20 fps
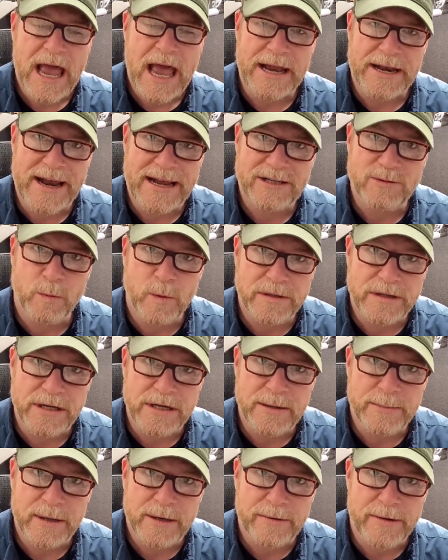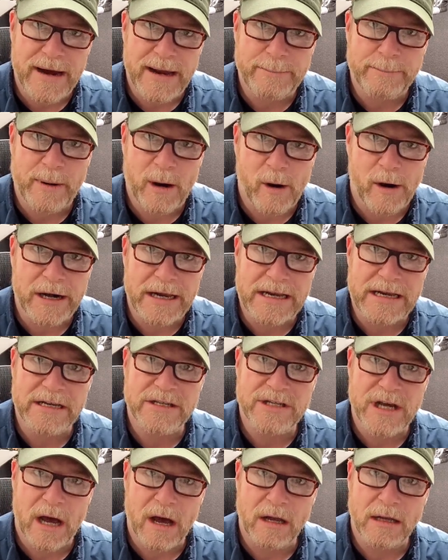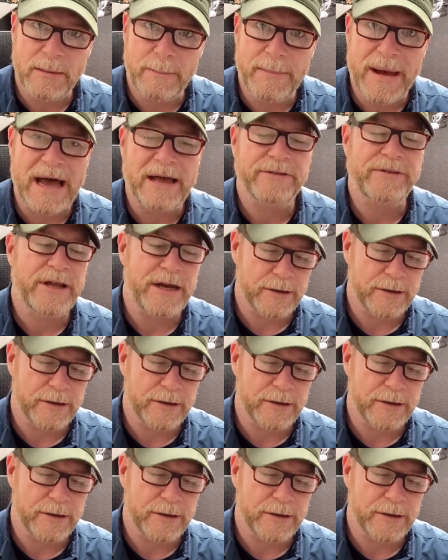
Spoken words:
And that's what the Democrat Party is all about.